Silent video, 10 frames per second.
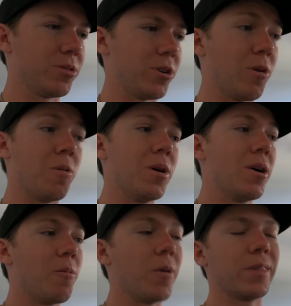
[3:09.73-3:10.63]
So
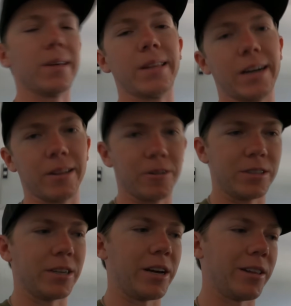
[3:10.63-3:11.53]
one thing that I learned
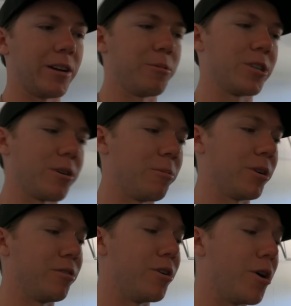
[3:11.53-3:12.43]
today that I wish I would
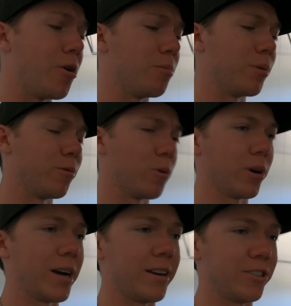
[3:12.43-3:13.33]
have known
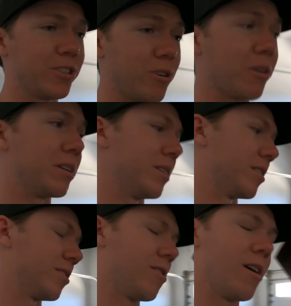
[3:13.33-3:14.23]
before kind of starting
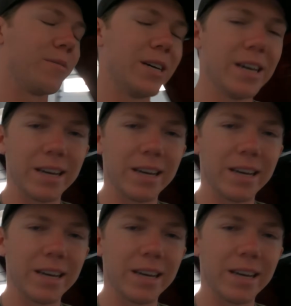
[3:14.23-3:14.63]
this off